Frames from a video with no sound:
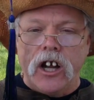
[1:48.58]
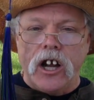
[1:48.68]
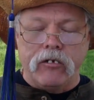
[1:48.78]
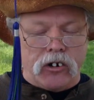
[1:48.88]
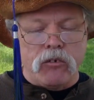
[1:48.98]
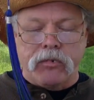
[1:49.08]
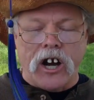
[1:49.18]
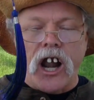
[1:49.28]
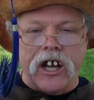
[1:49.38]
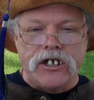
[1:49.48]
of
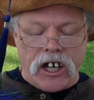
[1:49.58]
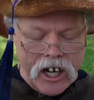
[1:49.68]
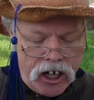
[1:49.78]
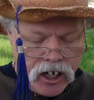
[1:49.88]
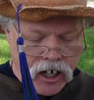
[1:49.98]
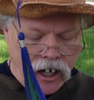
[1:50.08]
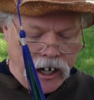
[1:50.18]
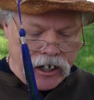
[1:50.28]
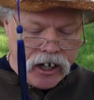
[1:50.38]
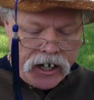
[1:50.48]
Roperology.
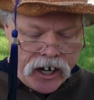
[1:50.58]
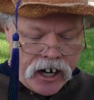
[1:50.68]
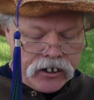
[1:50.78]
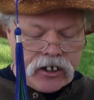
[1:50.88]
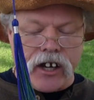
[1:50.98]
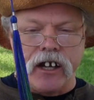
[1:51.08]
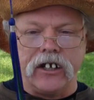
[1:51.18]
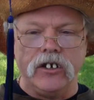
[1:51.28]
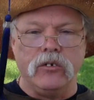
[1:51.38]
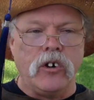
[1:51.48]
And then I think
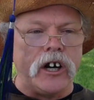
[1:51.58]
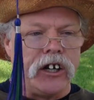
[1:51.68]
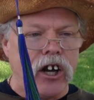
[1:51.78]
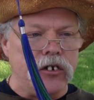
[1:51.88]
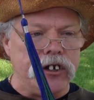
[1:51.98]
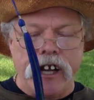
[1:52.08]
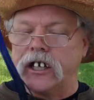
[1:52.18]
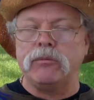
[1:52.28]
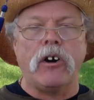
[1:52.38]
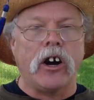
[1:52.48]
you'd want to know the
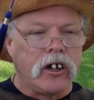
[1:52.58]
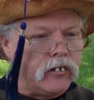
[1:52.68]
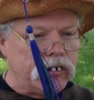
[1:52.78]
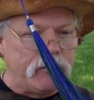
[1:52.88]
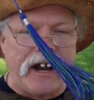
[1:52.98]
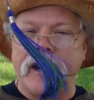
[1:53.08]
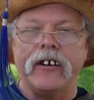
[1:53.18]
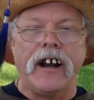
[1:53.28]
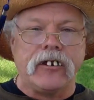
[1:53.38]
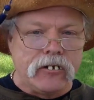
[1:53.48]
next part of the
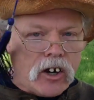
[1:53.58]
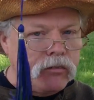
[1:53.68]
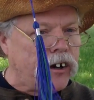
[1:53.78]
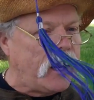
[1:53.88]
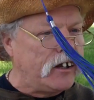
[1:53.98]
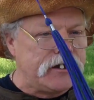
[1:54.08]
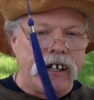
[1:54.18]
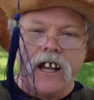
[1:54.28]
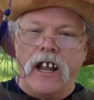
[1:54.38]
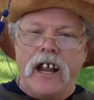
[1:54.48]
background of
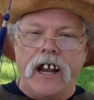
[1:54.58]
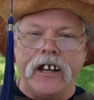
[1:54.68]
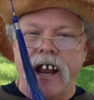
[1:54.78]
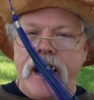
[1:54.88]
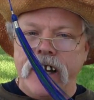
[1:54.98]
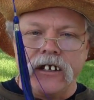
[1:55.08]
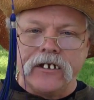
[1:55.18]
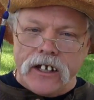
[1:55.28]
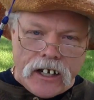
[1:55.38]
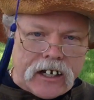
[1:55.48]
Roperology, and that is
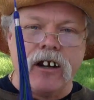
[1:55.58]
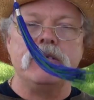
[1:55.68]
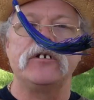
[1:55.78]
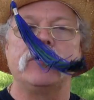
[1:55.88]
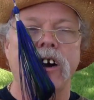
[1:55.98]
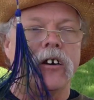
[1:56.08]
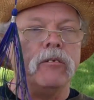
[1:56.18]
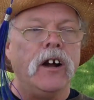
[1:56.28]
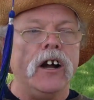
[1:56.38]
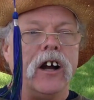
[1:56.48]
that it comes
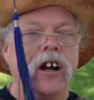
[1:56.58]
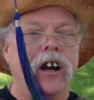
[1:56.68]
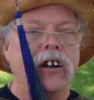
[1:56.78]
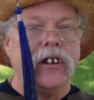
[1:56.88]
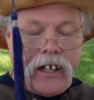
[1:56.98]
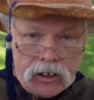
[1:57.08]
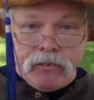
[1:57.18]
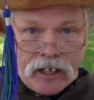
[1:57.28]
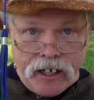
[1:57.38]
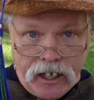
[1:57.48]
from the
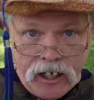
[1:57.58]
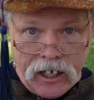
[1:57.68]
hillbilly.